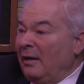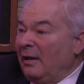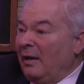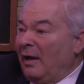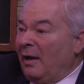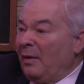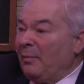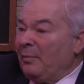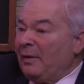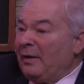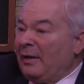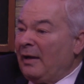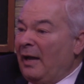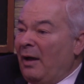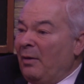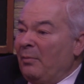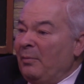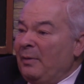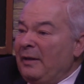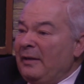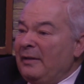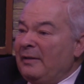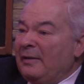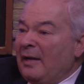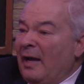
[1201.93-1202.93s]
I mean, how
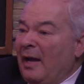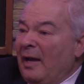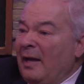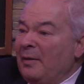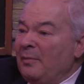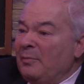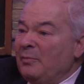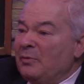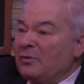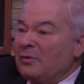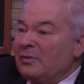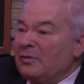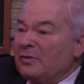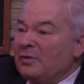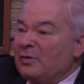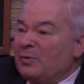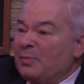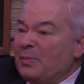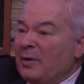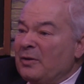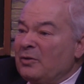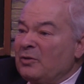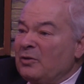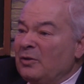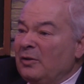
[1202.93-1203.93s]
many times
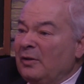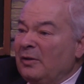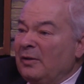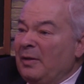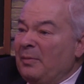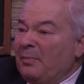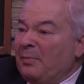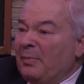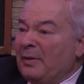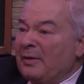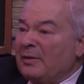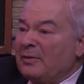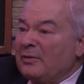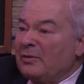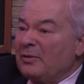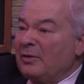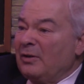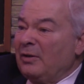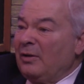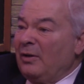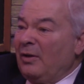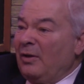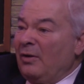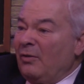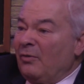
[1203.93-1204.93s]
Special Olympics,
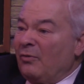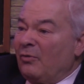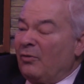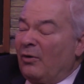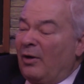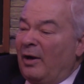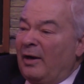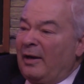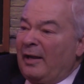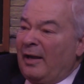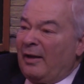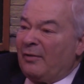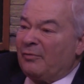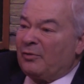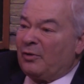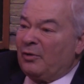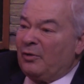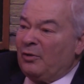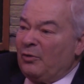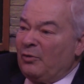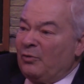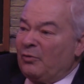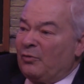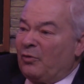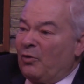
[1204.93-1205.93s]
Friday
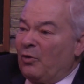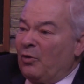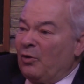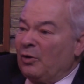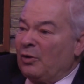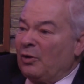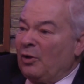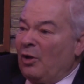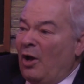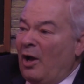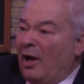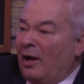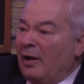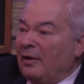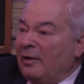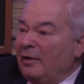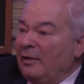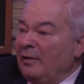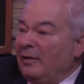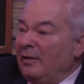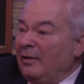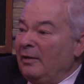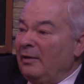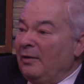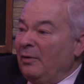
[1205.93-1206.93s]
afternoon, 4 o'clock,
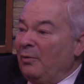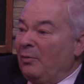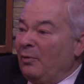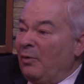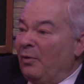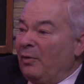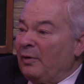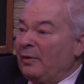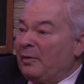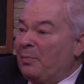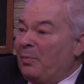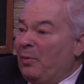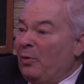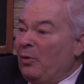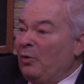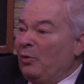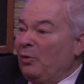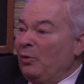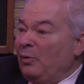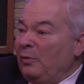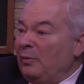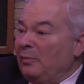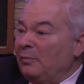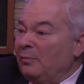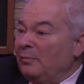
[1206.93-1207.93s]
we're at the pool,